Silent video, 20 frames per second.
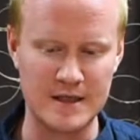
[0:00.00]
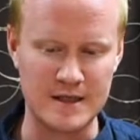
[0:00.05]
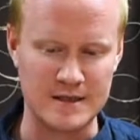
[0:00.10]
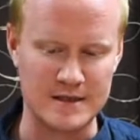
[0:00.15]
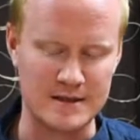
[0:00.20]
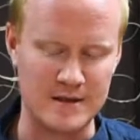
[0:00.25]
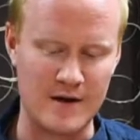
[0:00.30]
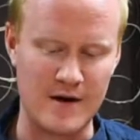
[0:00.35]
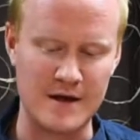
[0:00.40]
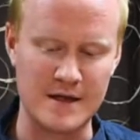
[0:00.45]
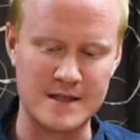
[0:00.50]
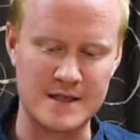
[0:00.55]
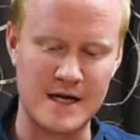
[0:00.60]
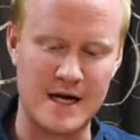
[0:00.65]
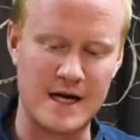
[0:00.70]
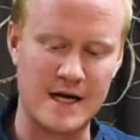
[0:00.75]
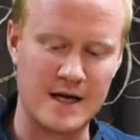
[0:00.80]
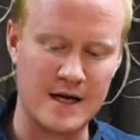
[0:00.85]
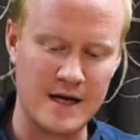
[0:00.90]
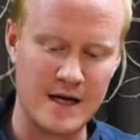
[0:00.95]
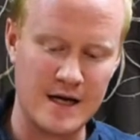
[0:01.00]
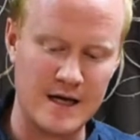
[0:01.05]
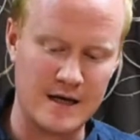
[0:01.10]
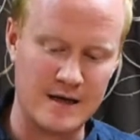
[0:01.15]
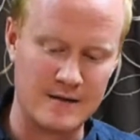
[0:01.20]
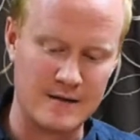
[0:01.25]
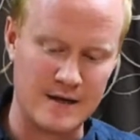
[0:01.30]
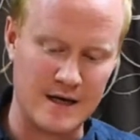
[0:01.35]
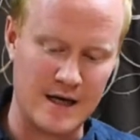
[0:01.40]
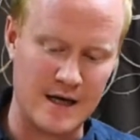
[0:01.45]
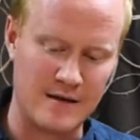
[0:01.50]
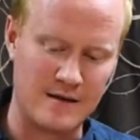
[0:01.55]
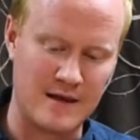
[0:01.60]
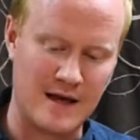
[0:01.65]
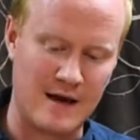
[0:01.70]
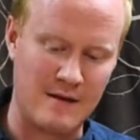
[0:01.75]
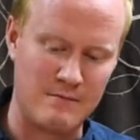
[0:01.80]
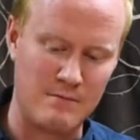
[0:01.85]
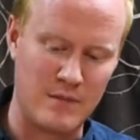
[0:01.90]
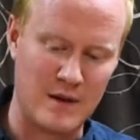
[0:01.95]
As long as I hit
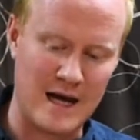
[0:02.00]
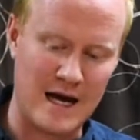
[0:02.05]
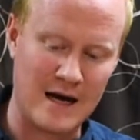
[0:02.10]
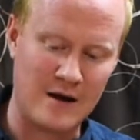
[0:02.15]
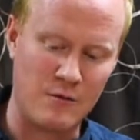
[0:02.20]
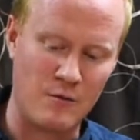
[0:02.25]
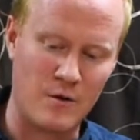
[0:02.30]
that black